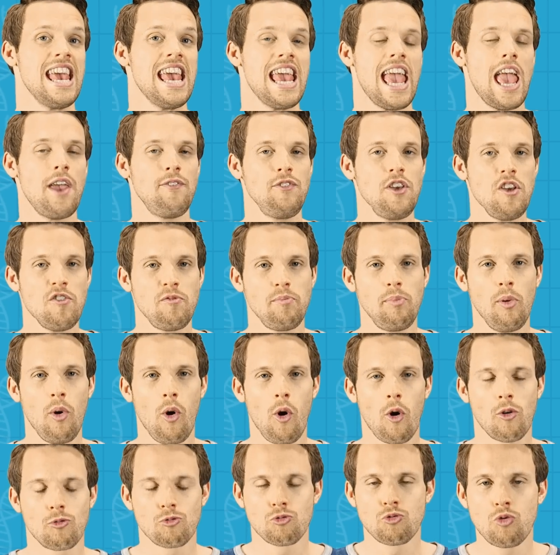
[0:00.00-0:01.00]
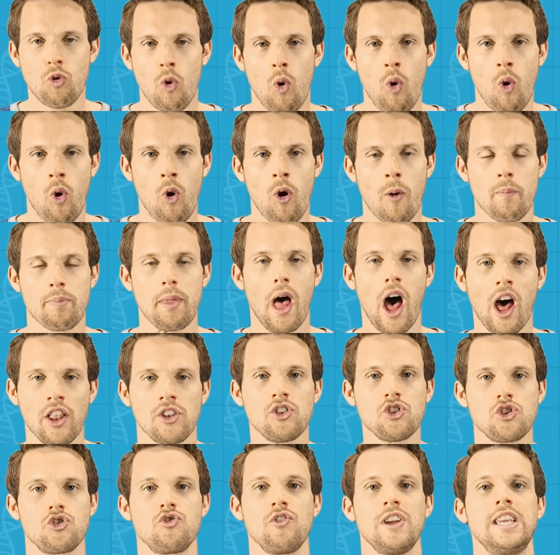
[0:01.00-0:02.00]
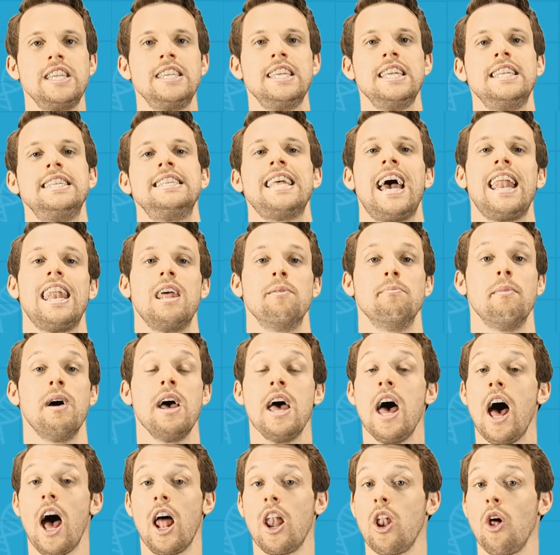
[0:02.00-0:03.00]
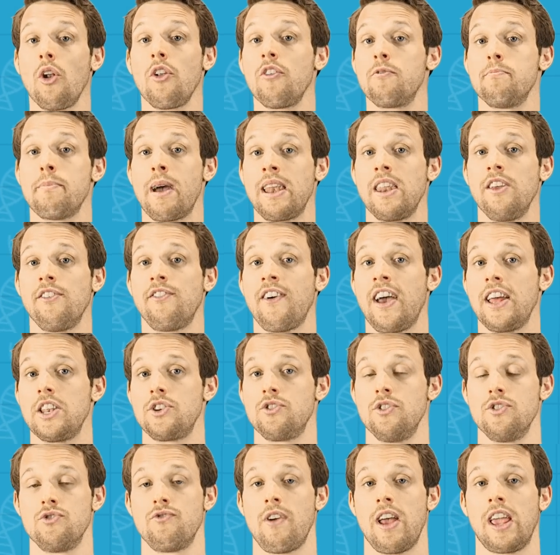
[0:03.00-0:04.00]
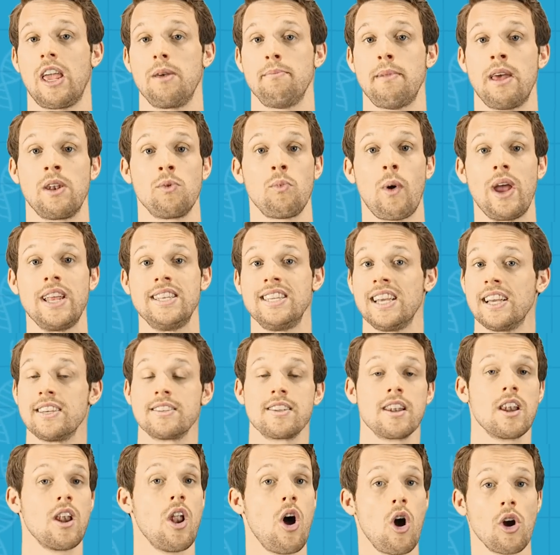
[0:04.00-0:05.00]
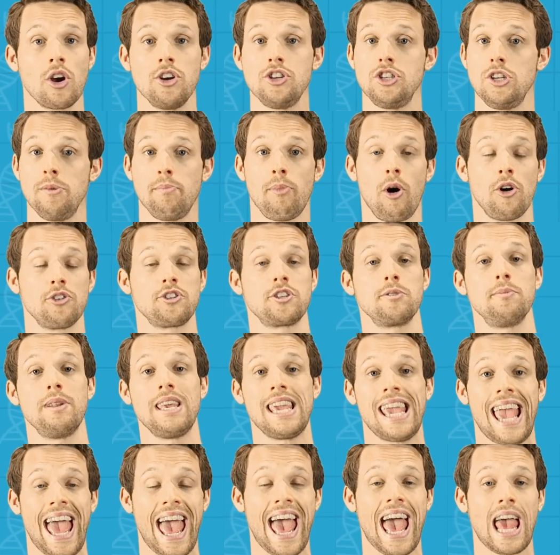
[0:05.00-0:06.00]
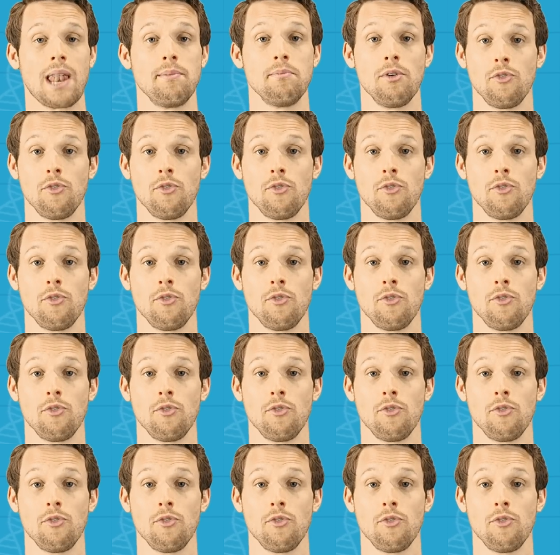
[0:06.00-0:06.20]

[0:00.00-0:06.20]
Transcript: If you've bought raw, untreated denim, a lot of manufacturers recommend waiting as long as you possibly can